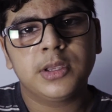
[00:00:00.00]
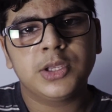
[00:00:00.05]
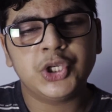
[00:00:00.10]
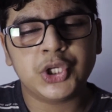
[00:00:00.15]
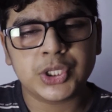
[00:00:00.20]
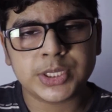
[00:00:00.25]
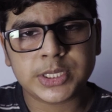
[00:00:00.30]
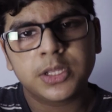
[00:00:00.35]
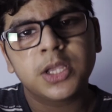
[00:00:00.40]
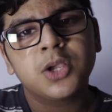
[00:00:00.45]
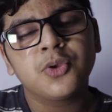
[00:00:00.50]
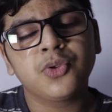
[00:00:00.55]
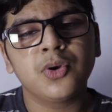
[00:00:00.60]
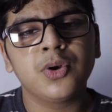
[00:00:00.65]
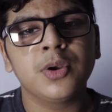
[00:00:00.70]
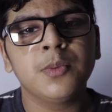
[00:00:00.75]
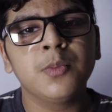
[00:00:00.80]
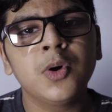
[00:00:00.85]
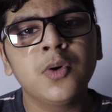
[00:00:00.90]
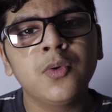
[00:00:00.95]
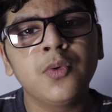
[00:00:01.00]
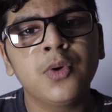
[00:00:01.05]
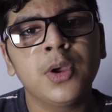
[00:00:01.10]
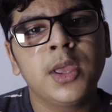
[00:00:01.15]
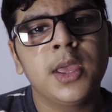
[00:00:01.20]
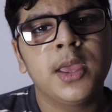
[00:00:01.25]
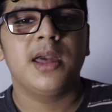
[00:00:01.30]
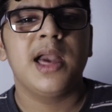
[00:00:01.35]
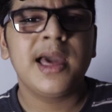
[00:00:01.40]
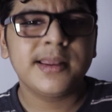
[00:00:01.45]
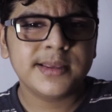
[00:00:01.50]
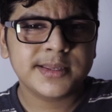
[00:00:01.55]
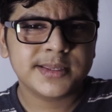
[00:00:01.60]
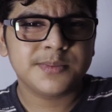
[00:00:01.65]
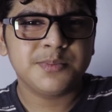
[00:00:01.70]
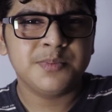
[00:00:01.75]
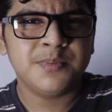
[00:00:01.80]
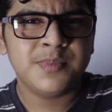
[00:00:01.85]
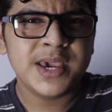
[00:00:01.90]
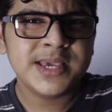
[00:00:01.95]
Just click on the remove, and
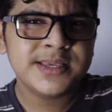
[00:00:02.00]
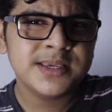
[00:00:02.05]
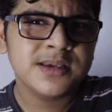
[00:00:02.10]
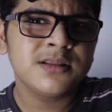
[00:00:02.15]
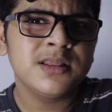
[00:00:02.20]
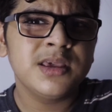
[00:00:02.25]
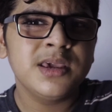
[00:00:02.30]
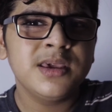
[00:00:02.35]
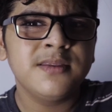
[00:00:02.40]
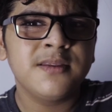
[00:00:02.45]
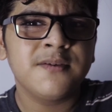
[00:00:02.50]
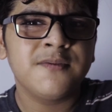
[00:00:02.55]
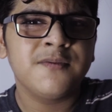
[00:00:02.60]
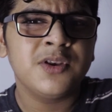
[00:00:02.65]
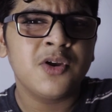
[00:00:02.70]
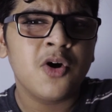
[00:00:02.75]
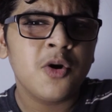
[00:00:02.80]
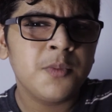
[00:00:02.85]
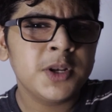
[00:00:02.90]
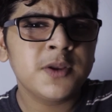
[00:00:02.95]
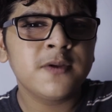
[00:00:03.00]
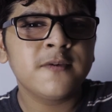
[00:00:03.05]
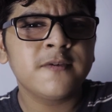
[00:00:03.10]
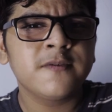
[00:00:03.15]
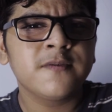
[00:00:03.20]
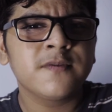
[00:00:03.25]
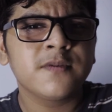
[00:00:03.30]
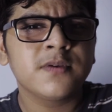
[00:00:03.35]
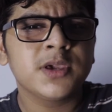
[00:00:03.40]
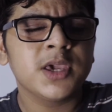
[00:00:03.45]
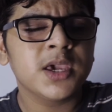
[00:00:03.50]
it's basically the phenomenon of